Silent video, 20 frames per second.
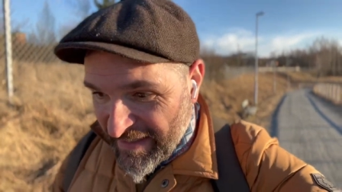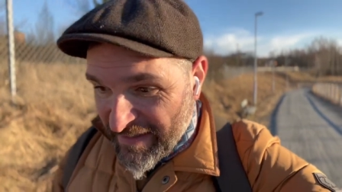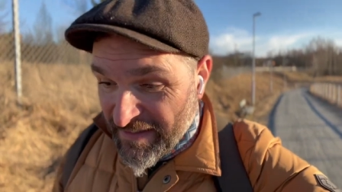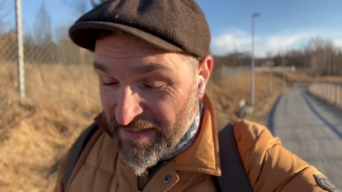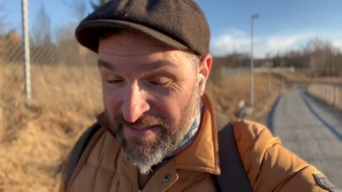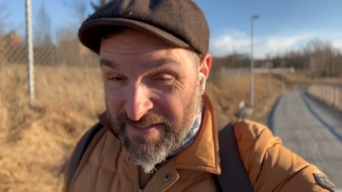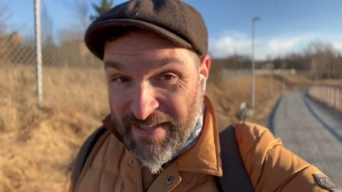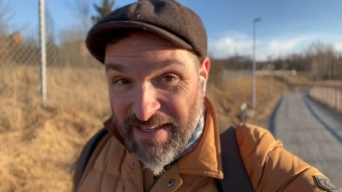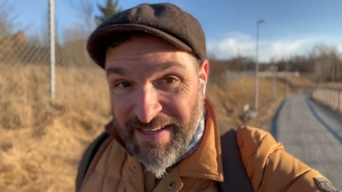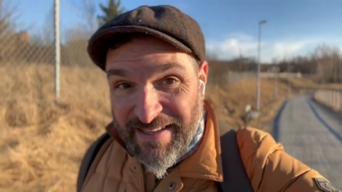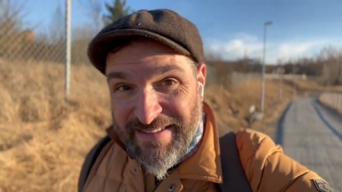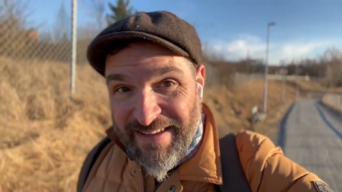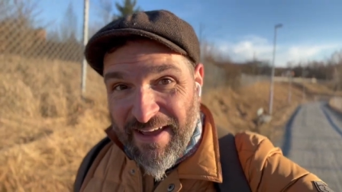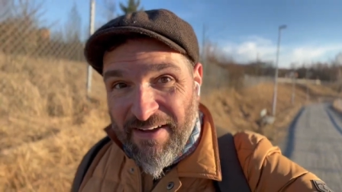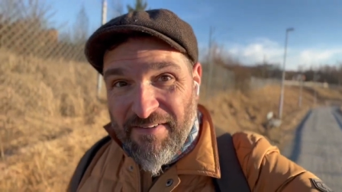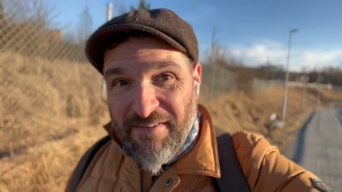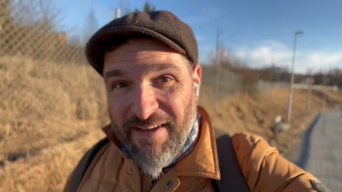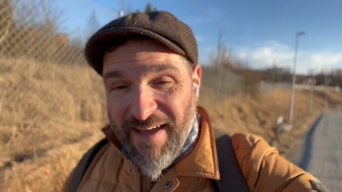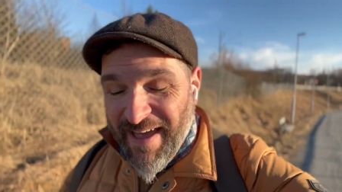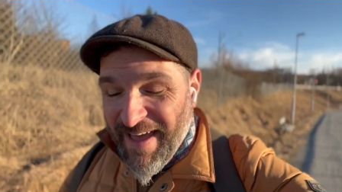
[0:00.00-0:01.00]
the sun is
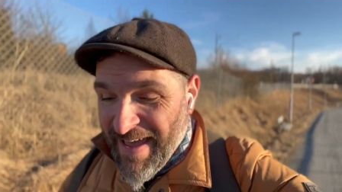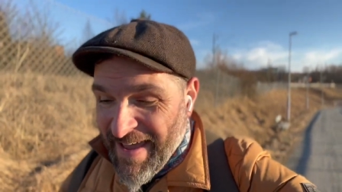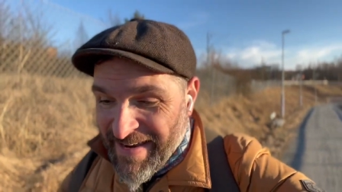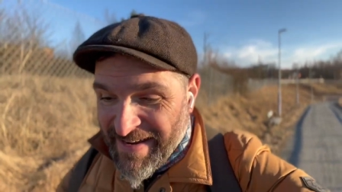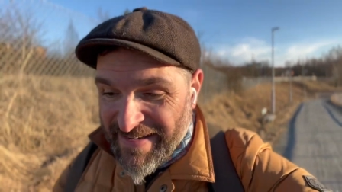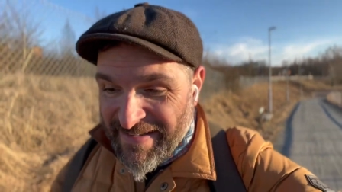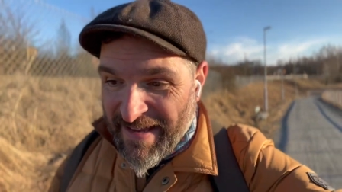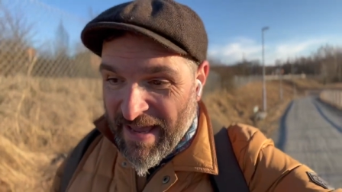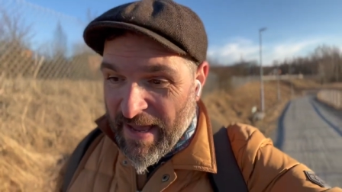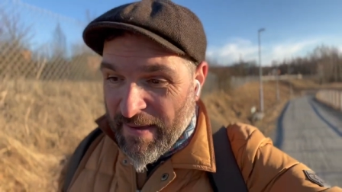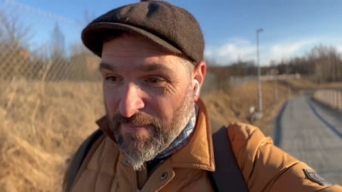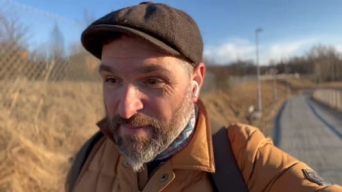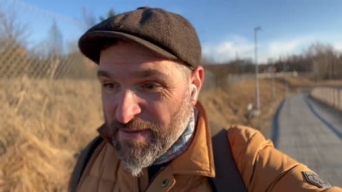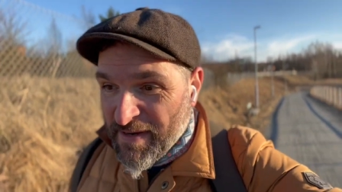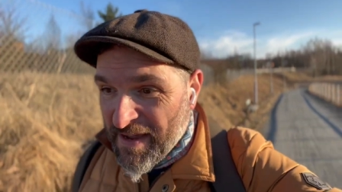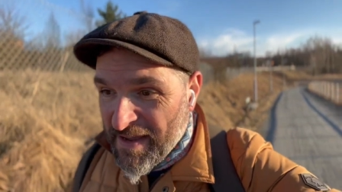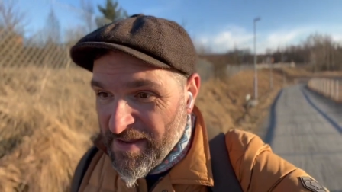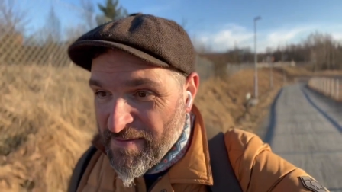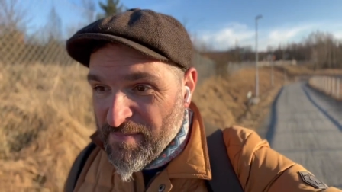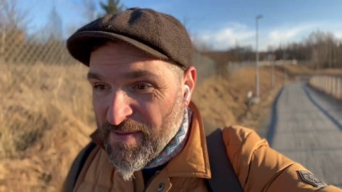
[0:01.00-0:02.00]
out and it's a happy
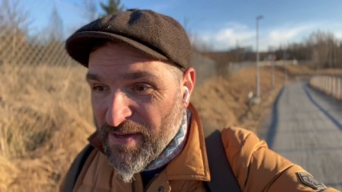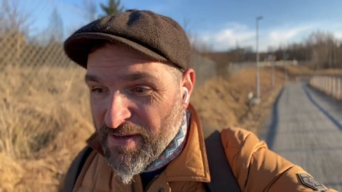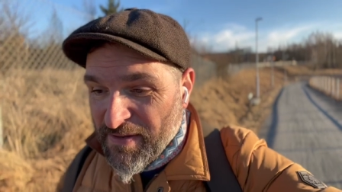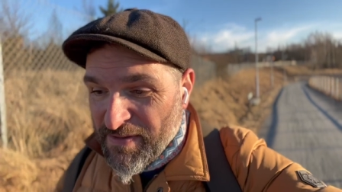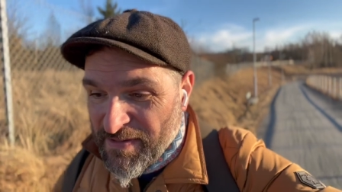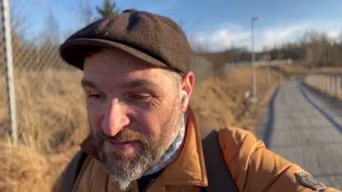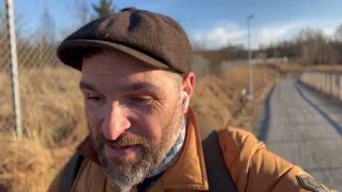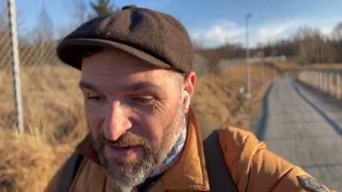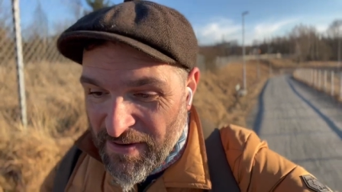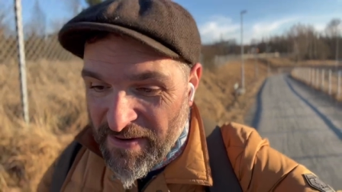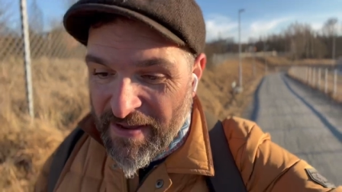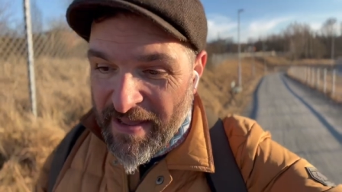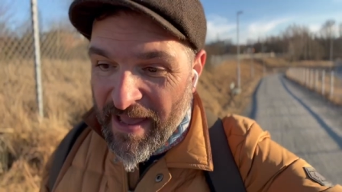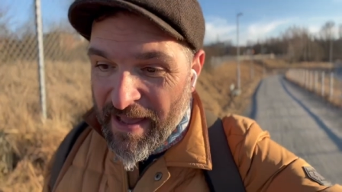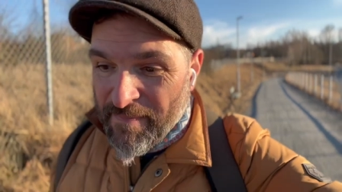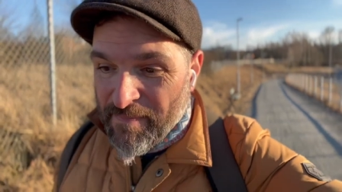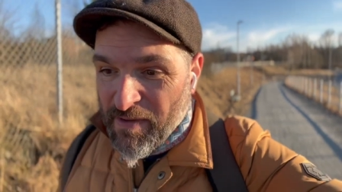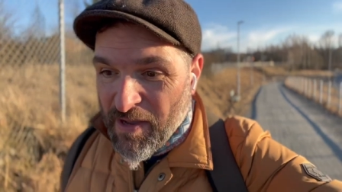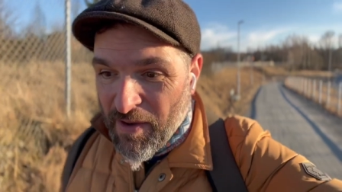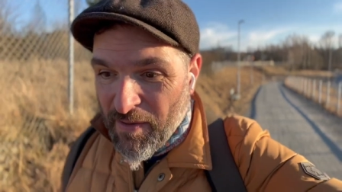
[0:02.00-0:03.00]
day because I
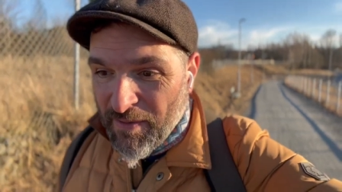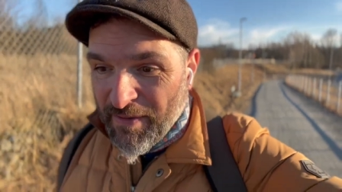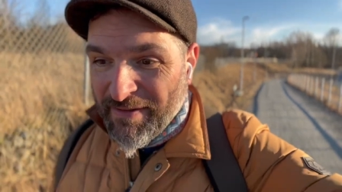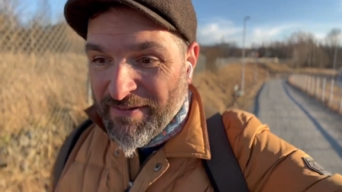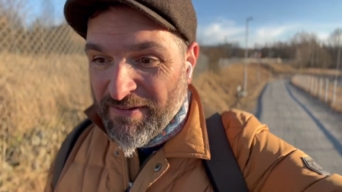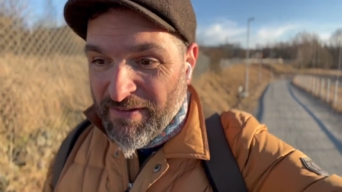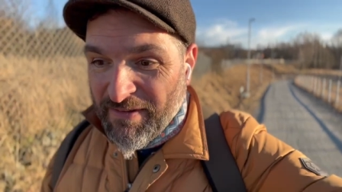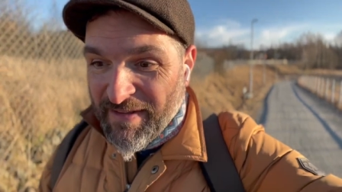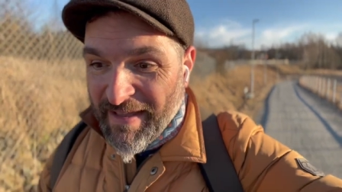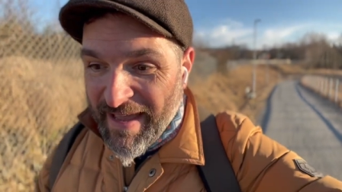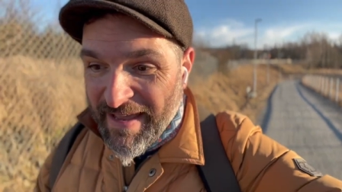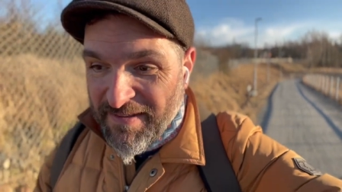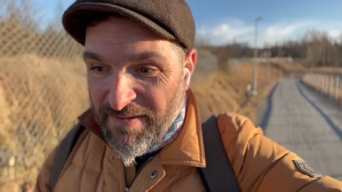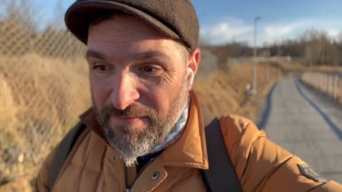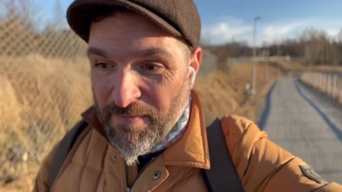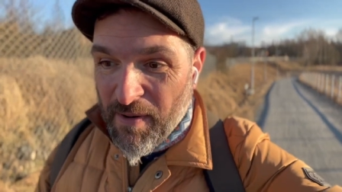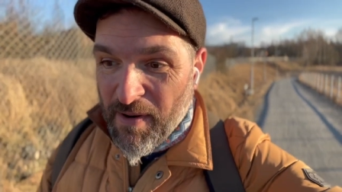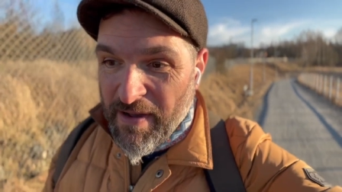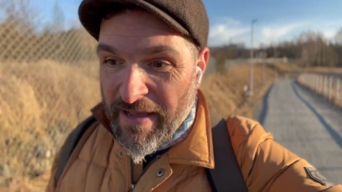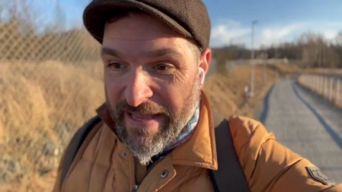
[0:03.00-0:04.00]
am going to
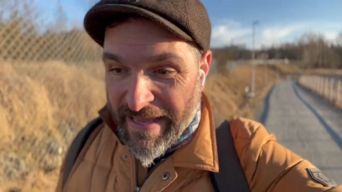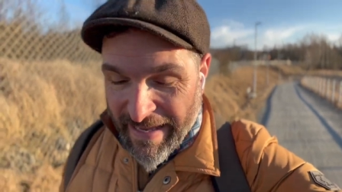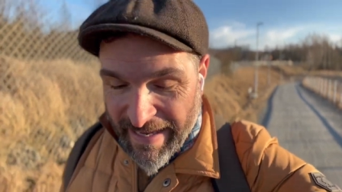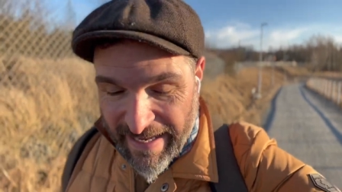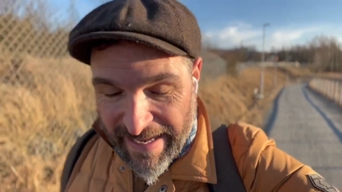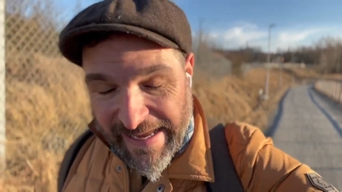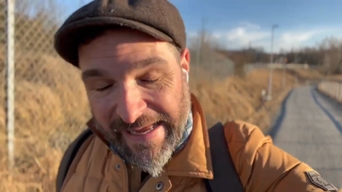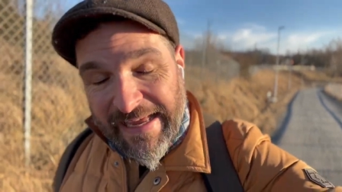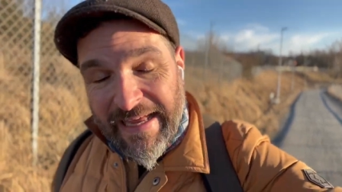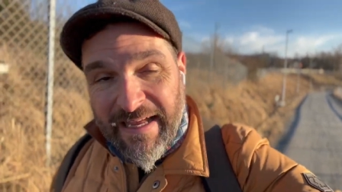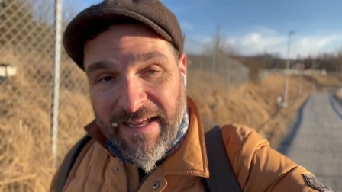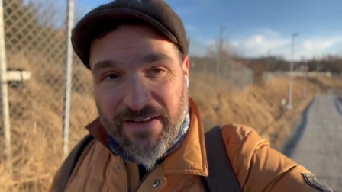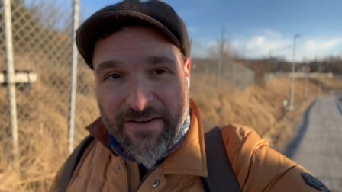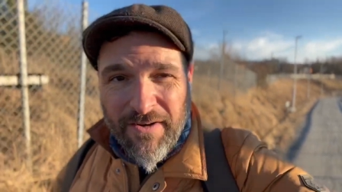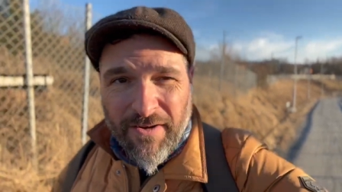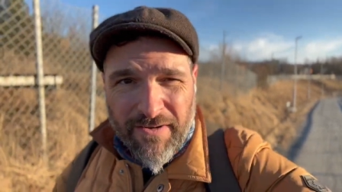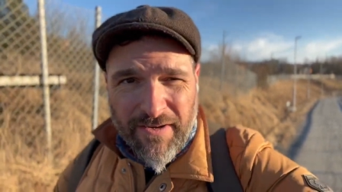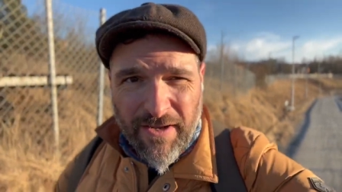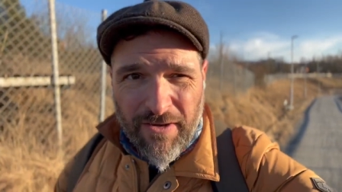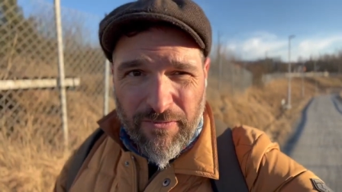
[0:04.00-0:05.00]
get my
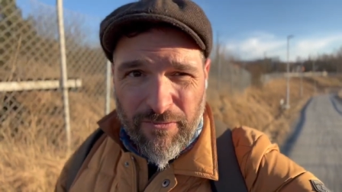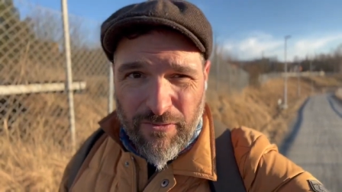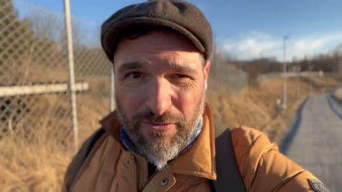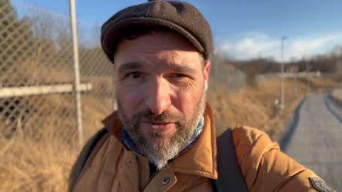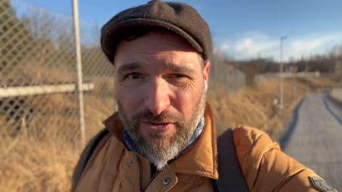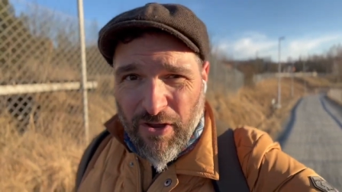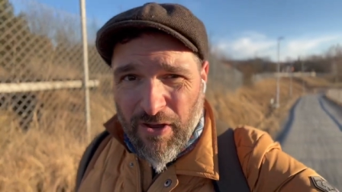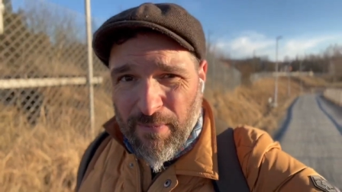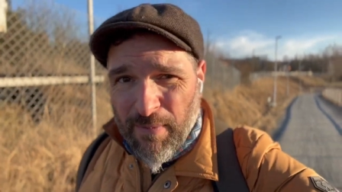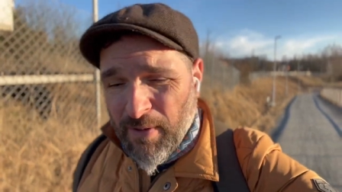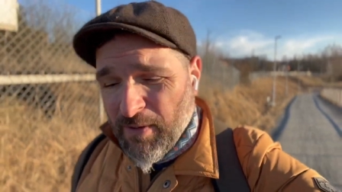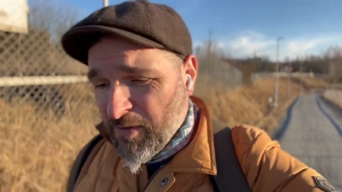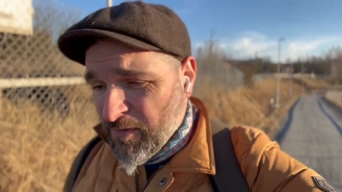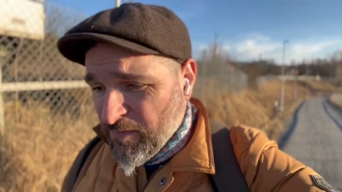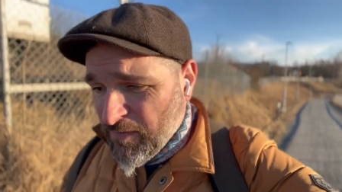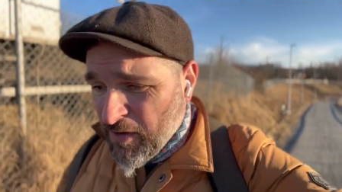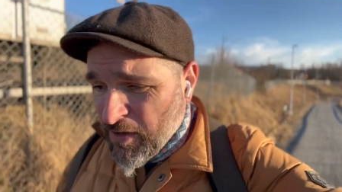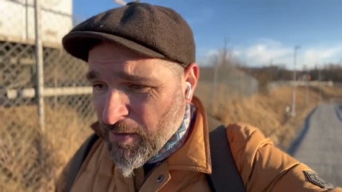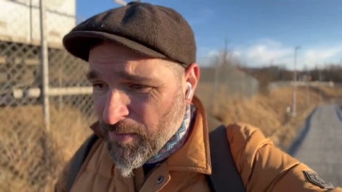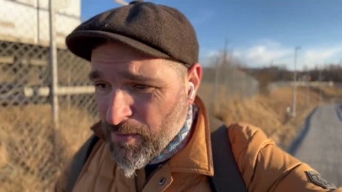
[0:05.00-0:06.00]
900 turbo
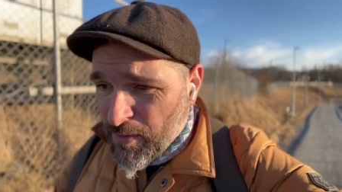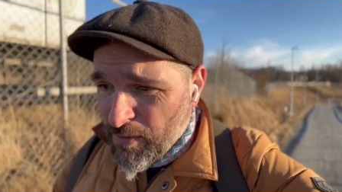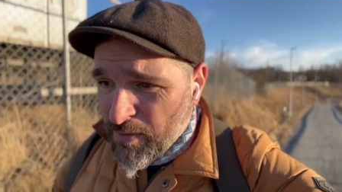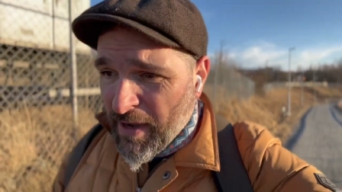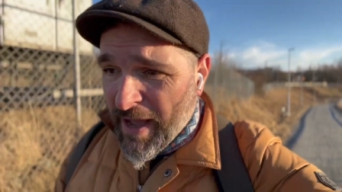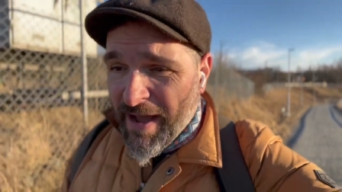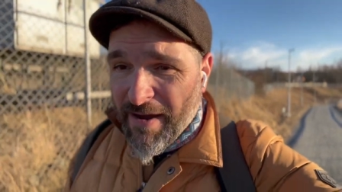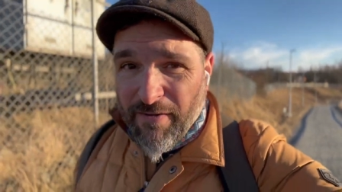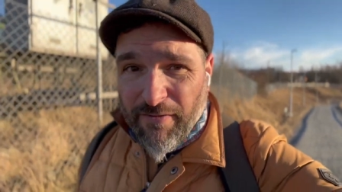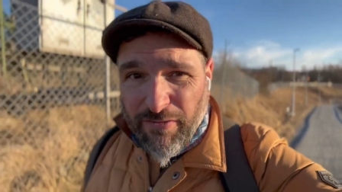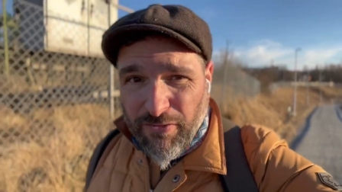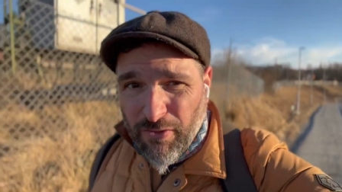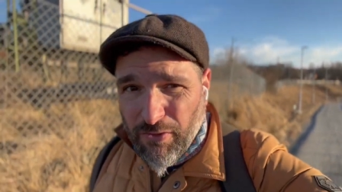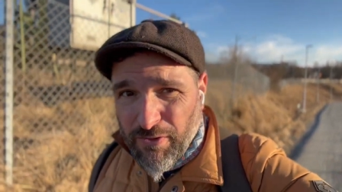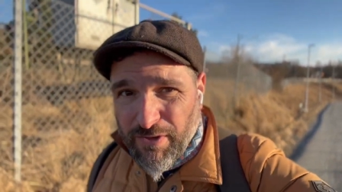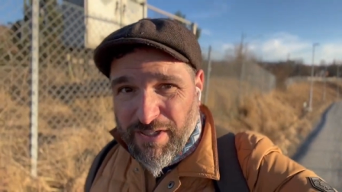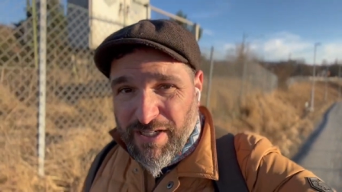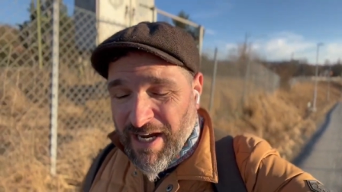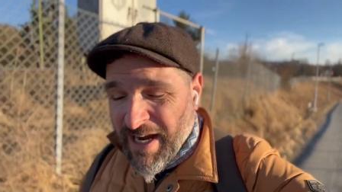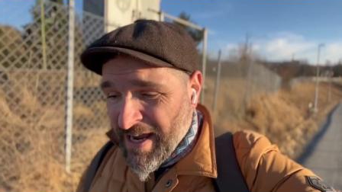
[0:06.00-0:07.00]
convertible out of
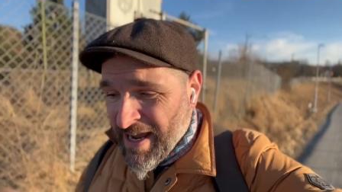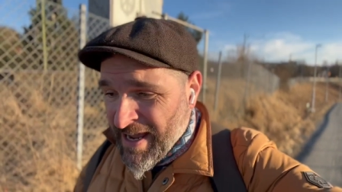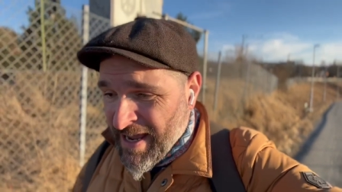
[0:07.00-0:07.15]
storage.